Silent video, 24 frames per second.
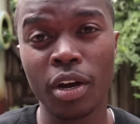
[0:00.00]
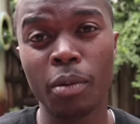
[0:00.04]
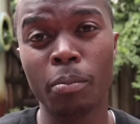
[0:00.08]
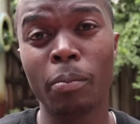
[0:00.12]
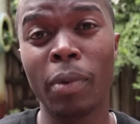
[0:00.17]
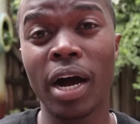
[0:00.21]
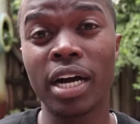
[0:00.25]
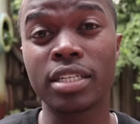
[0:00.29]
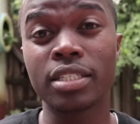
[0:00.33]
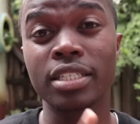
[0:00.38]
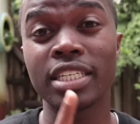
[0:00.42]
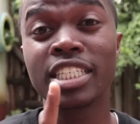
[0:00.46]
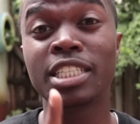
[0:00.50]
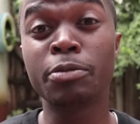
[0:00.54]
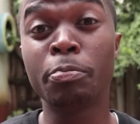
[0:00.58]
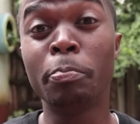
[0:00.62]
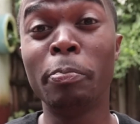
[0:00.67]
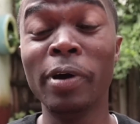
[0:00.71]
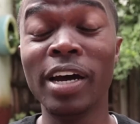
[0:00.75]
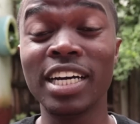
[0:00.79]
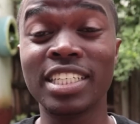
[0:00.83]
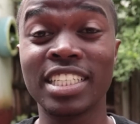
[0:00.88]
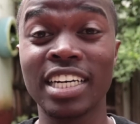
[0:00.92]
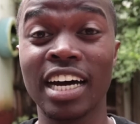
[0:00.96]
but it's
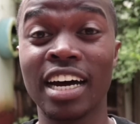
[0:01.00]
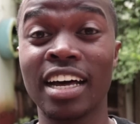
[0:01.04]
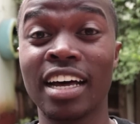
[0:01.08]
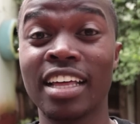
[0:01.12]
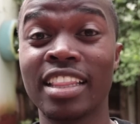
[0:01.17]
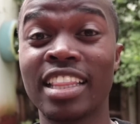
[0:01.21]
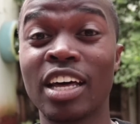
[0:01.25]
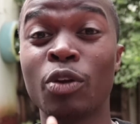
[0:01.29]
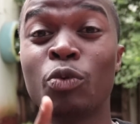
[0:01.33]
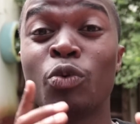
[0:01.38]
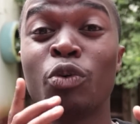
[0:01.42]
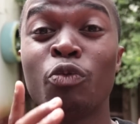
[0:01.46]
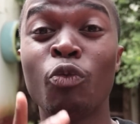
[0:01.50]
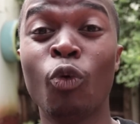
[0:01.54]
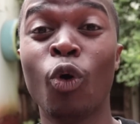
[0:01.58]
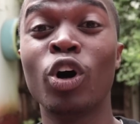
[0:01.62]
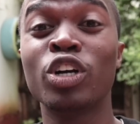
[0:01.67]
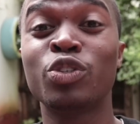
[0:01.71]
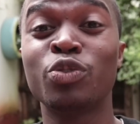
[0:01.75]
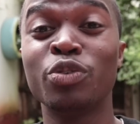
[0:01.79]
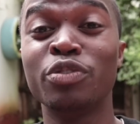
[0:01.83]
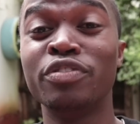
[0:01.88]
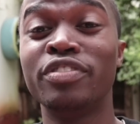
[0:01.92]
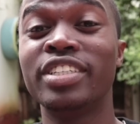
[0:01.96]
better than
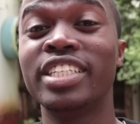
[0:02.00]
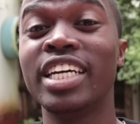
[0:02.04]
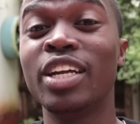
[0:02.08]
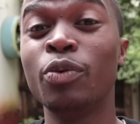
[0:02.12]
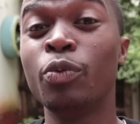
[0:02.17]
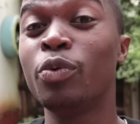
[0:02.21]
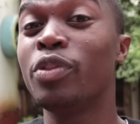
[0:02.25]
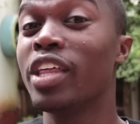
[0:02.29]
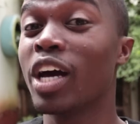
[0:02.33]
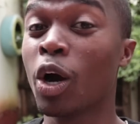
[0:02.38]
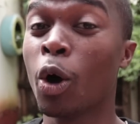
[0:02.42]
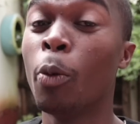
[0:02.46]
what we've seen with the